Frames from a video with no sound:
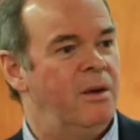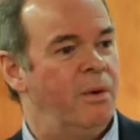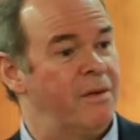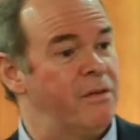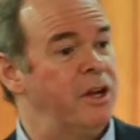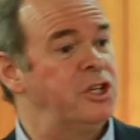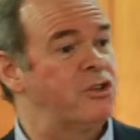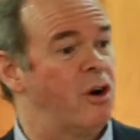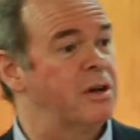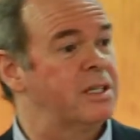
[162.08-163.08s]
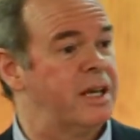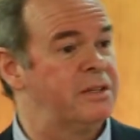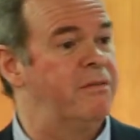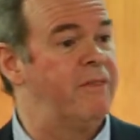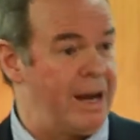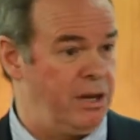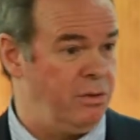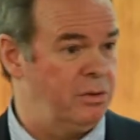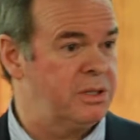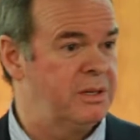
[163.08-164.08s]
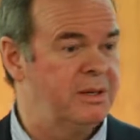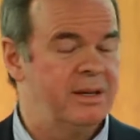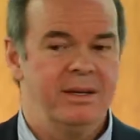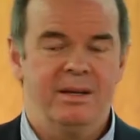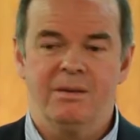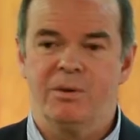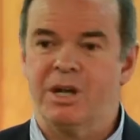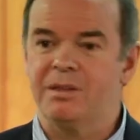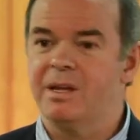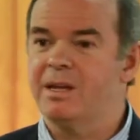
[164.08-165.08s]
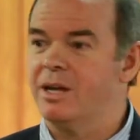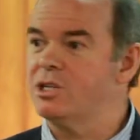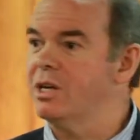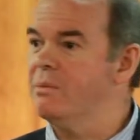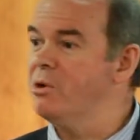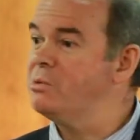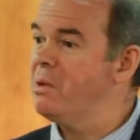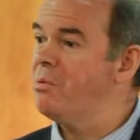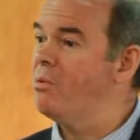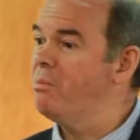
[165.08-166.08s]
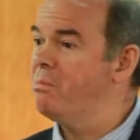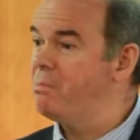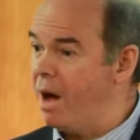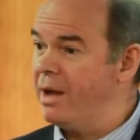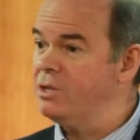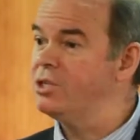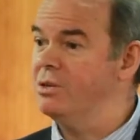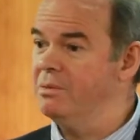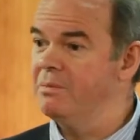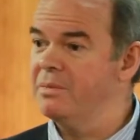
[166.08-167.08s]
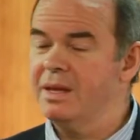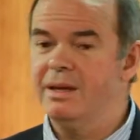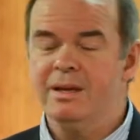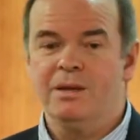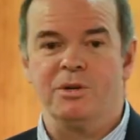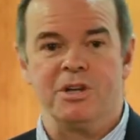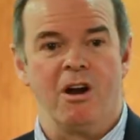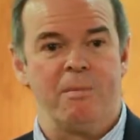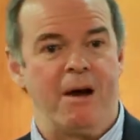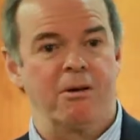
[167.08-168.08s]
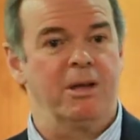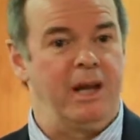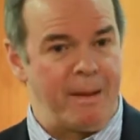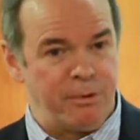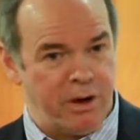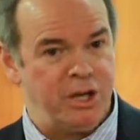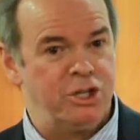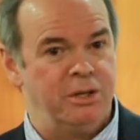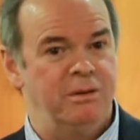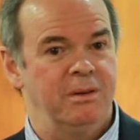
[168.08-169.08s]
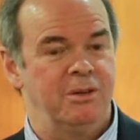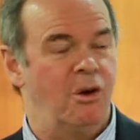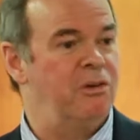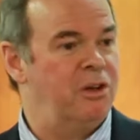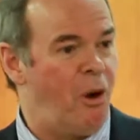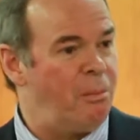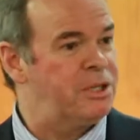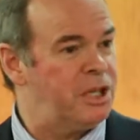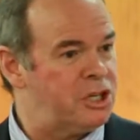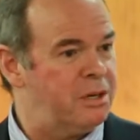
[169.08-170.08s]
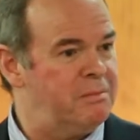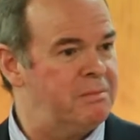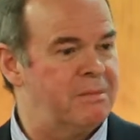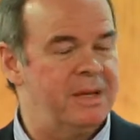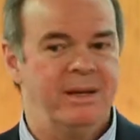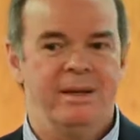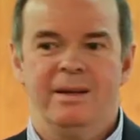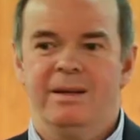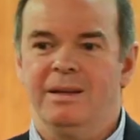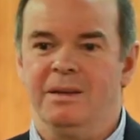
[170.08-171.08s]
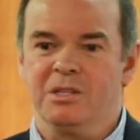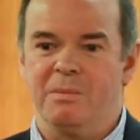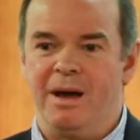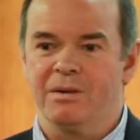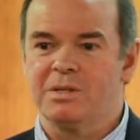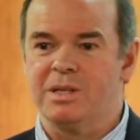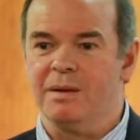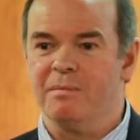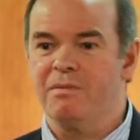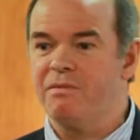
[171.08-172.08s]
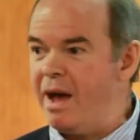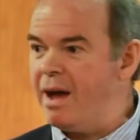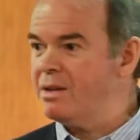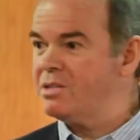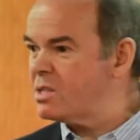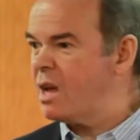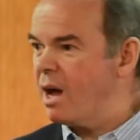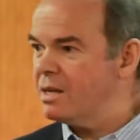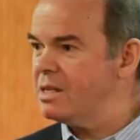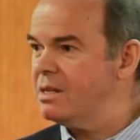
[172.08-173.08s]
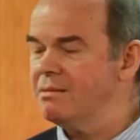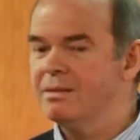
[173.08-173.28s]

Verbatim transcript: We have a very strong set of values, which I think actually most people buy into, which are about collaboration, not competition. It's about um, fair society.